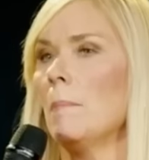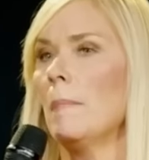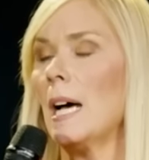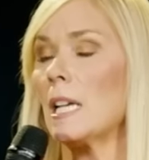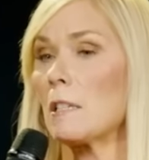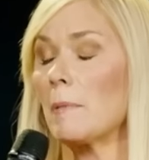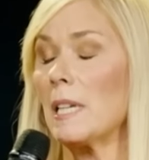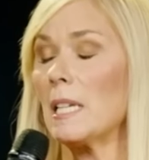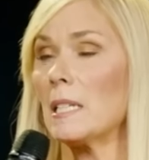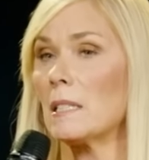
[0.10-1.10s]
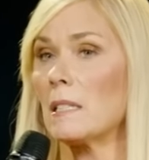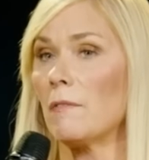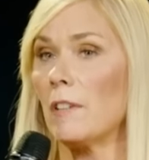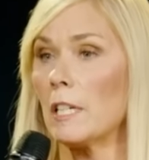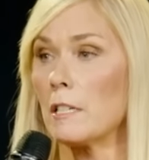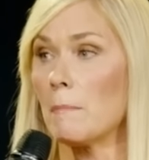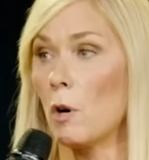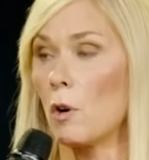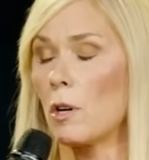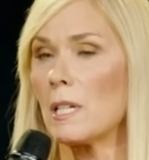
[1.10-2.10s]
My husband is very
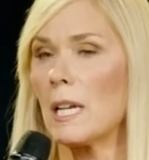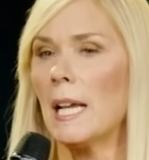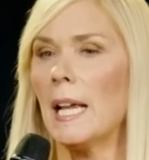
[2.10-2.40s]
smart